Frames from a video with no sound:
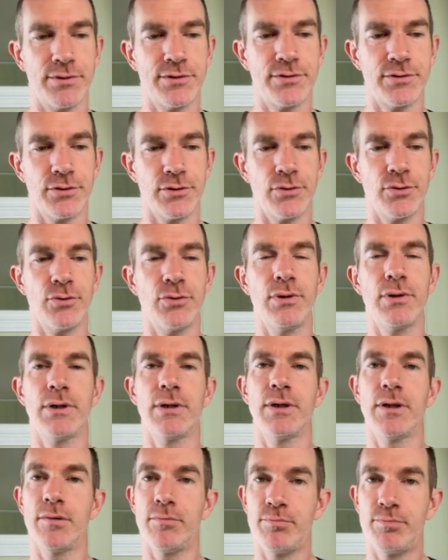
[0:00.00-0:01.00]
to
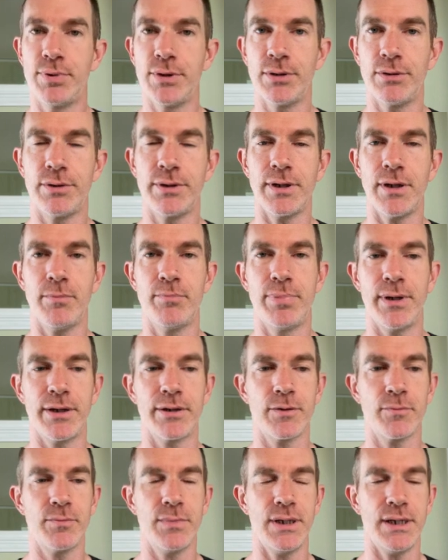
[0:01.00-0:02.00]
build a
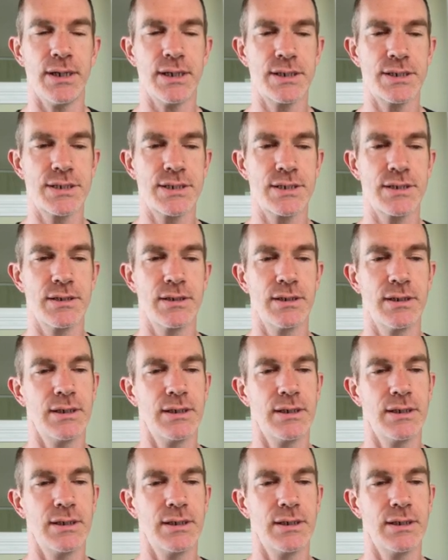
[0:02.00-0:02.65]
better mix.